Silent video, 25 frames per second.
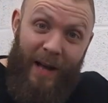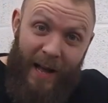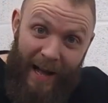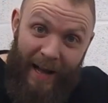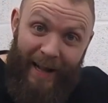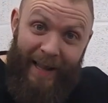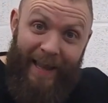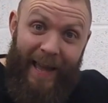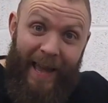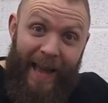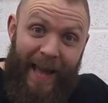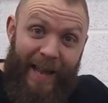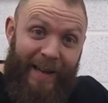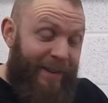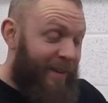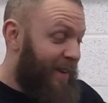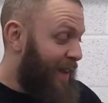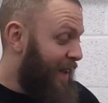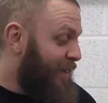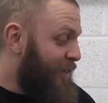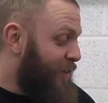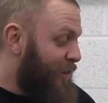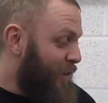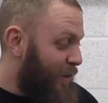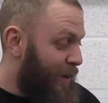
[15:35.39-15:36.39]
again
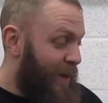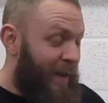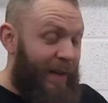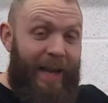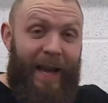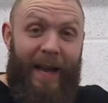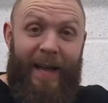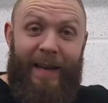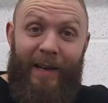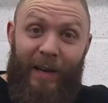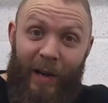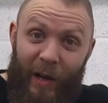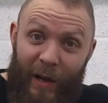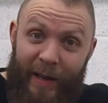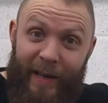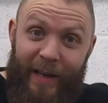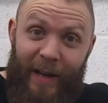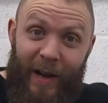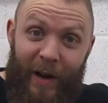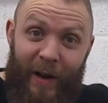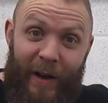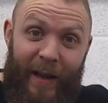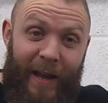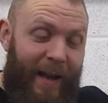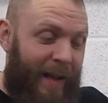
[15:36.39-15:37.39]
and do it again like
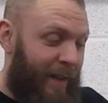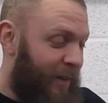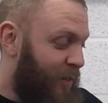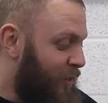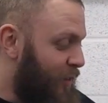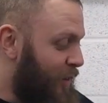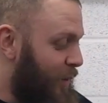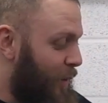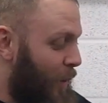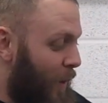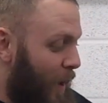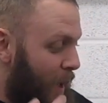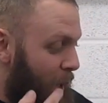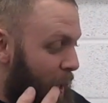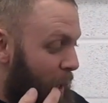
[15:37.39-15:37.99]
I had to.